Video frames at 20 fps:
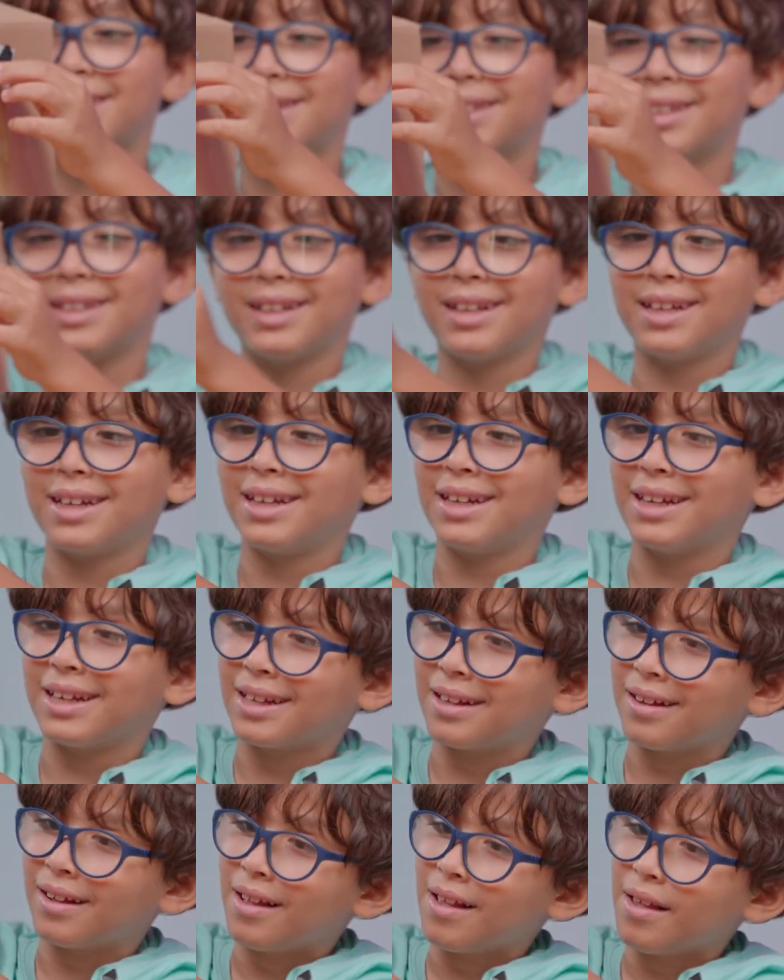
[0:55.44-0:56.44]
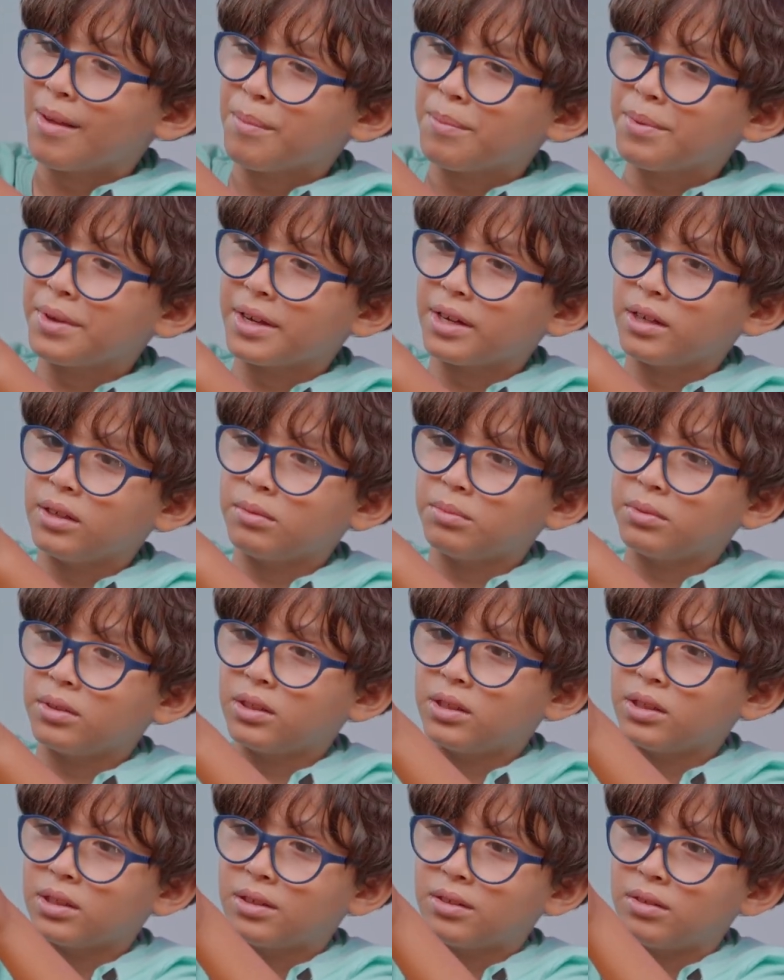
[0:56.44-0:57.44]
should be
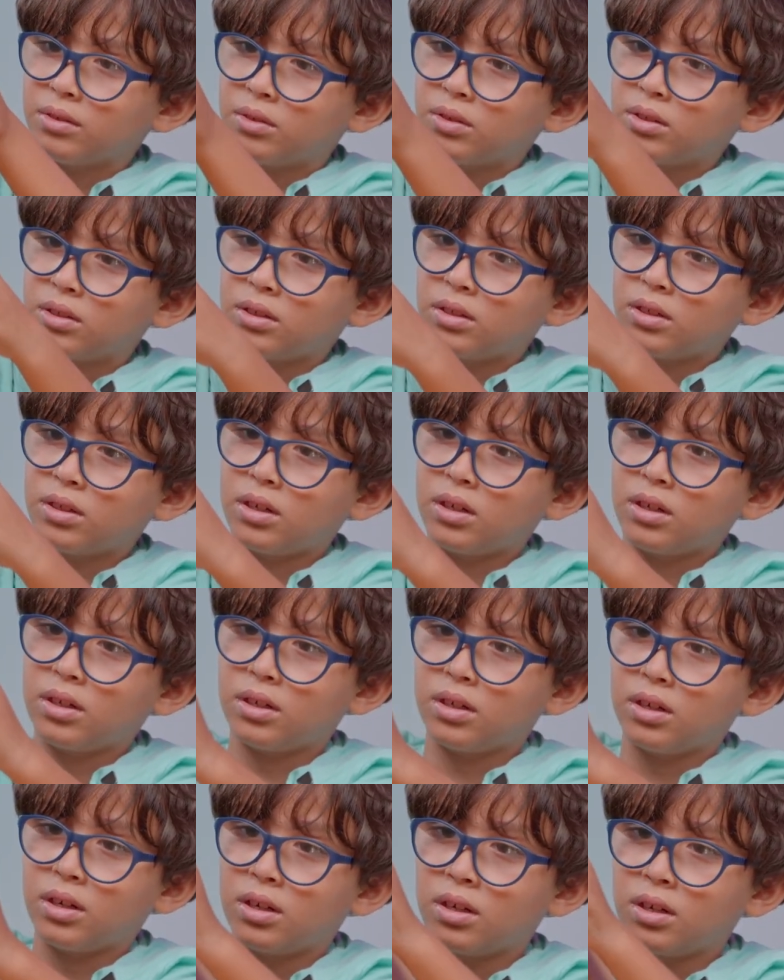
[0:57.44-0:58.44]
able just to turn,